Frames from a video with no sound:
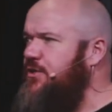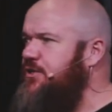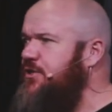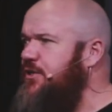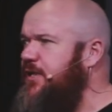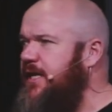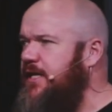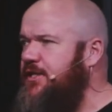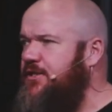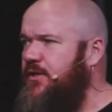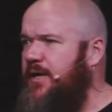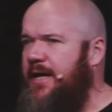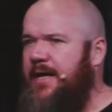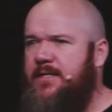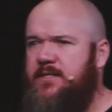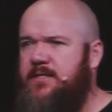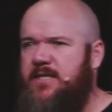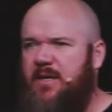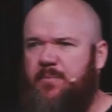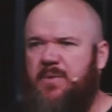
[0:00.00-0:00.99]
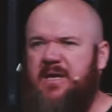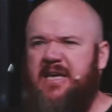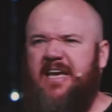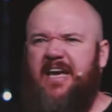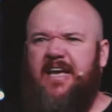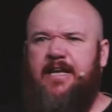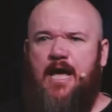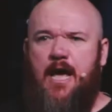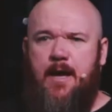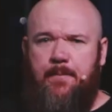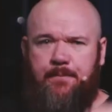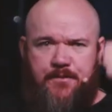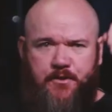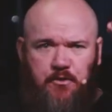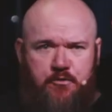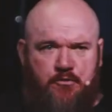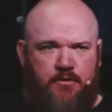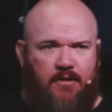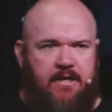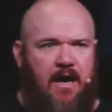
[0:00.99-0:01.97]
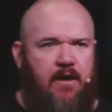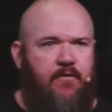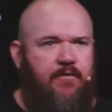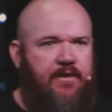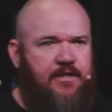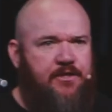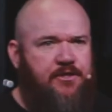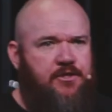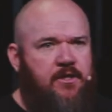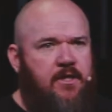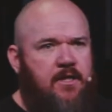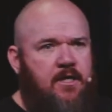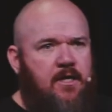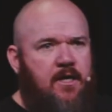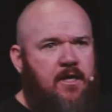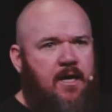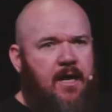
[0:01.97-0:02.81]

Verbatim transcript: I want you to get your your hands up in absolute courage.